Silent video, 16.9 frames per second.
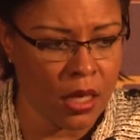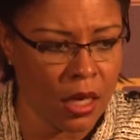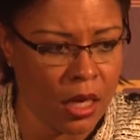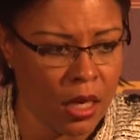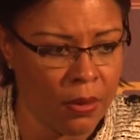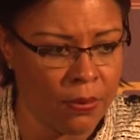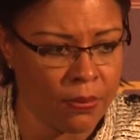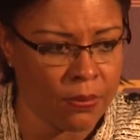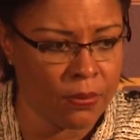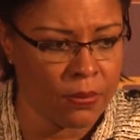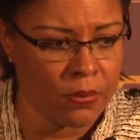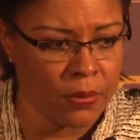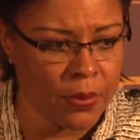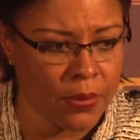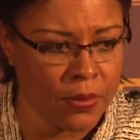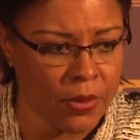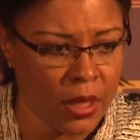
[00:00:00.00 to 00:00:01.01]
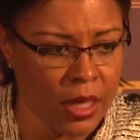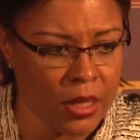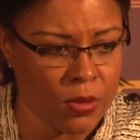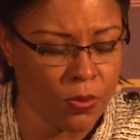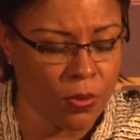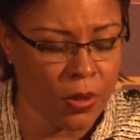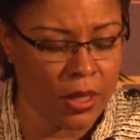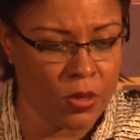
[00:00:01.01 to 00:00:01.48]

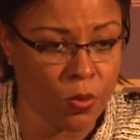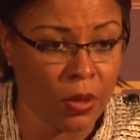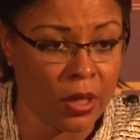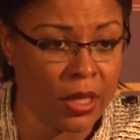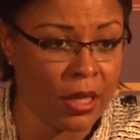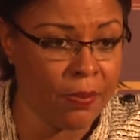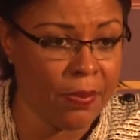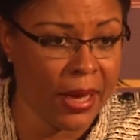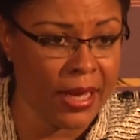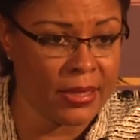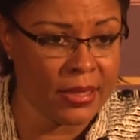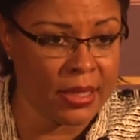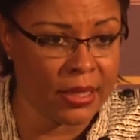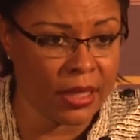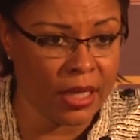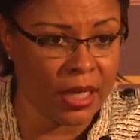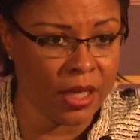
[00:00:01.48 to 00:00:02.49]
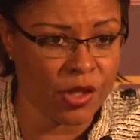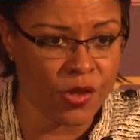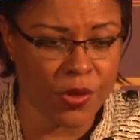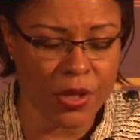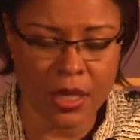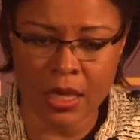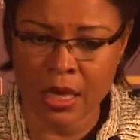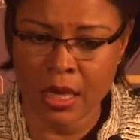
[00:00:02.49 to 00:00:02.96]
one of the best in the
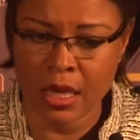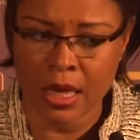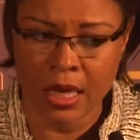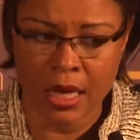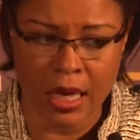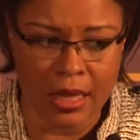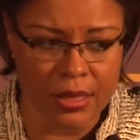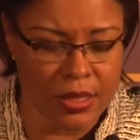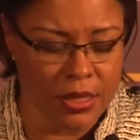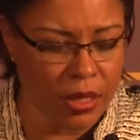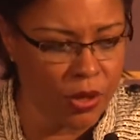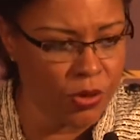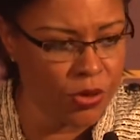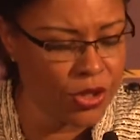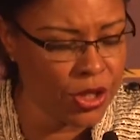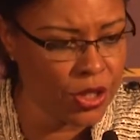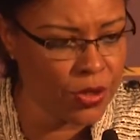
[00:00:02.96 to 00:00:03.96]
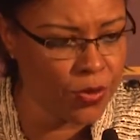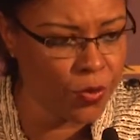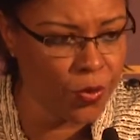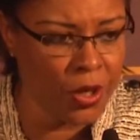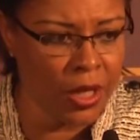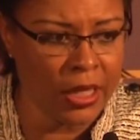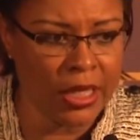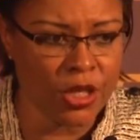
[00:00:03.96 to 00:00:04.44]
country. And so just
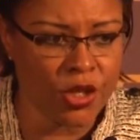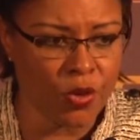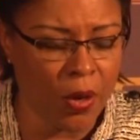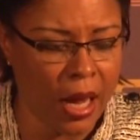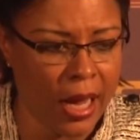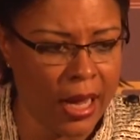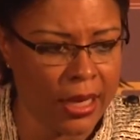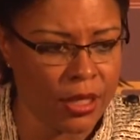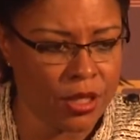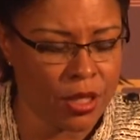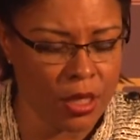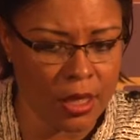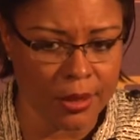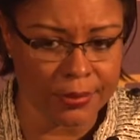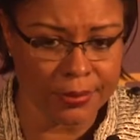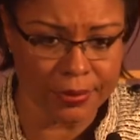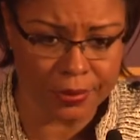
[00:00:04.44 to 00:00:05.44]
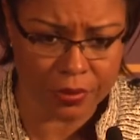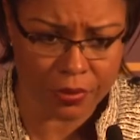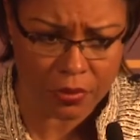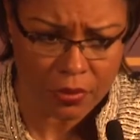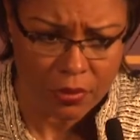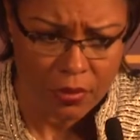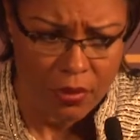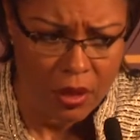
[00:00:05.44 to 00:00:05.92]
really trying to
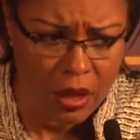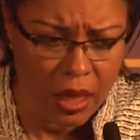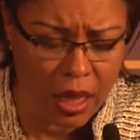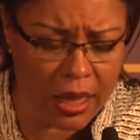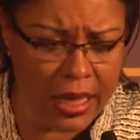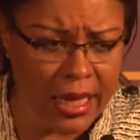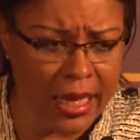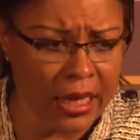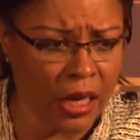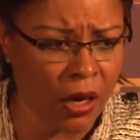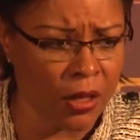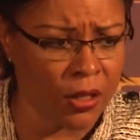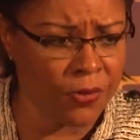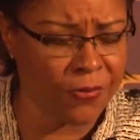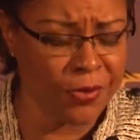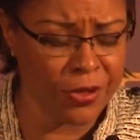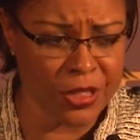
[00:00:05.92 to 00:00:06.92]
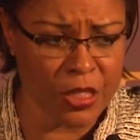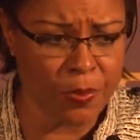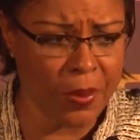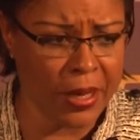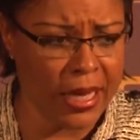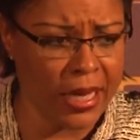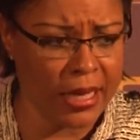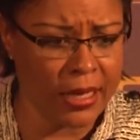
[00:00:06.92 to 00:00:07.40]
get our foot
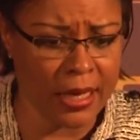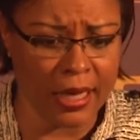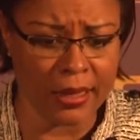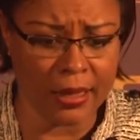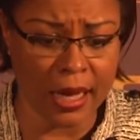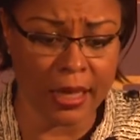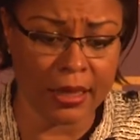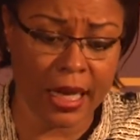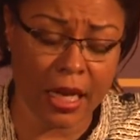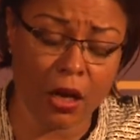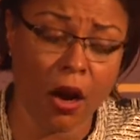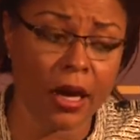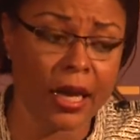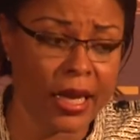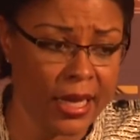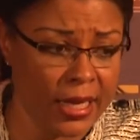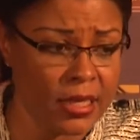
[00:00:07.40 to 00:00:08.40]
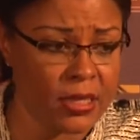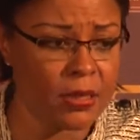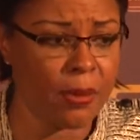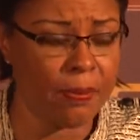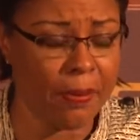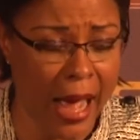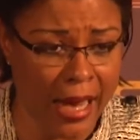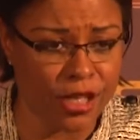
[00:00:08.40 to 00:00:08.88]
speed and get our kids to
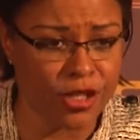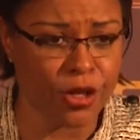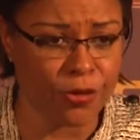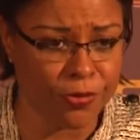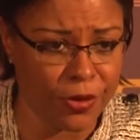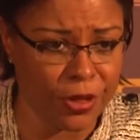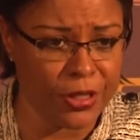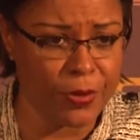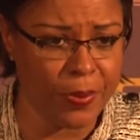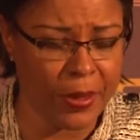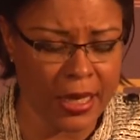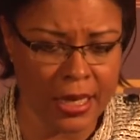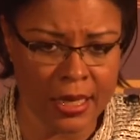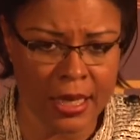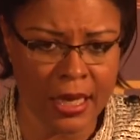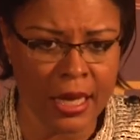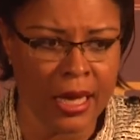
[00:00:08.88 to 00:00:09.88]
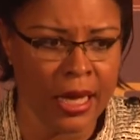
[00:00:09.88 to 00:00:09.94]
match their foot speed.